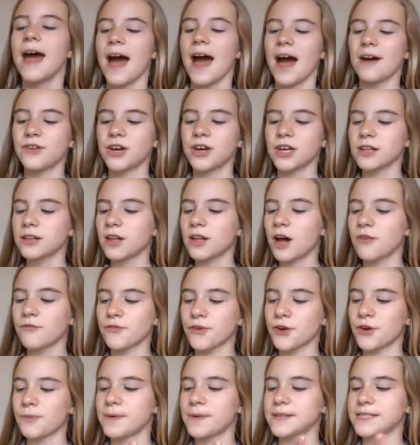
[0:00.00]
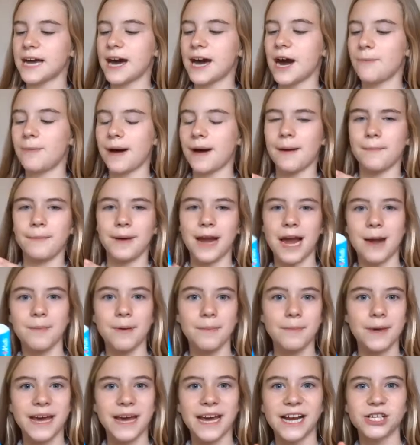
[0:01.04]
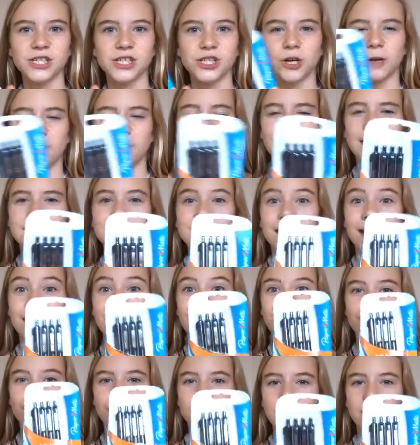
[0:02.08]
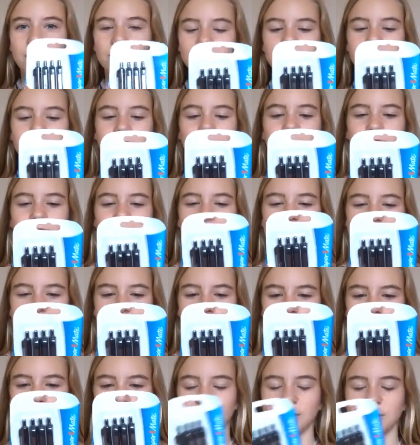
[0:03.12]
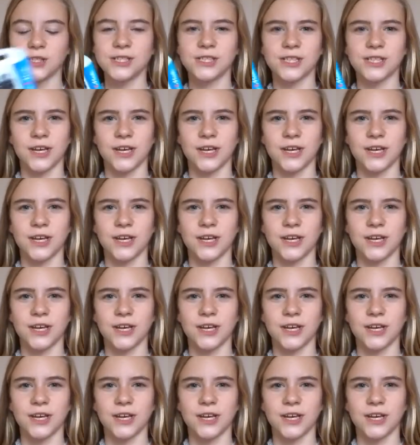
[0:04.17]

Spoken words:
I've heard a lot of rumours how about Papermate Inkjoy pens are really, really good writing pens.